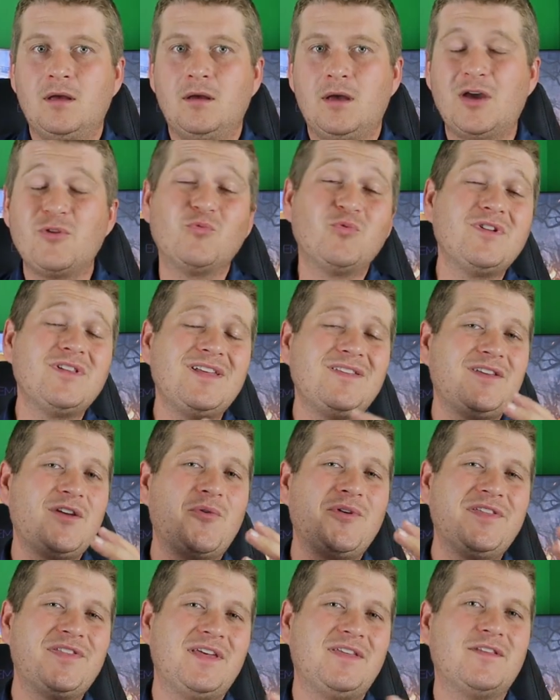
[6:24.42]
And really, the
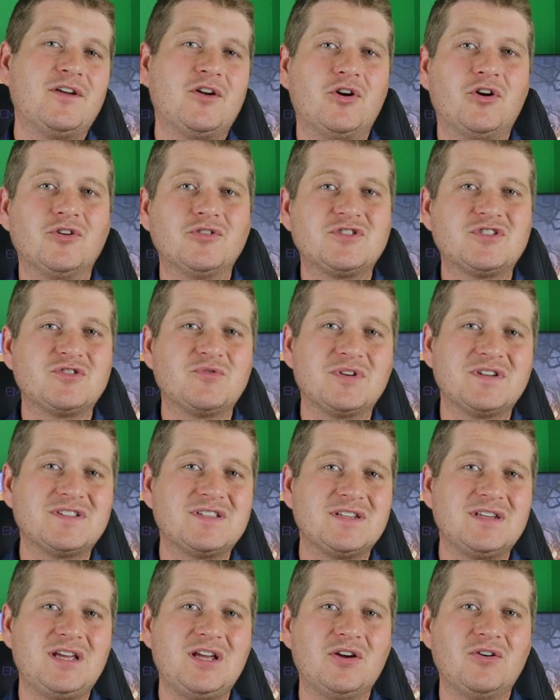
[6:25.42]
only thing that hurts
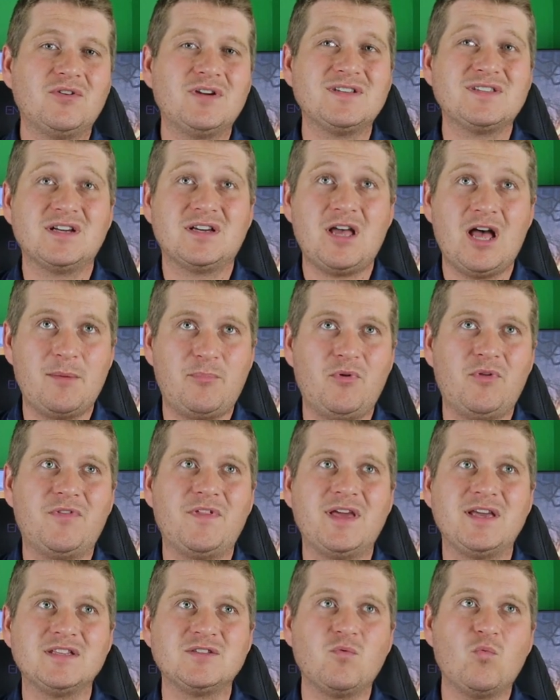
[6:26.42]
Srixon here is a couple things.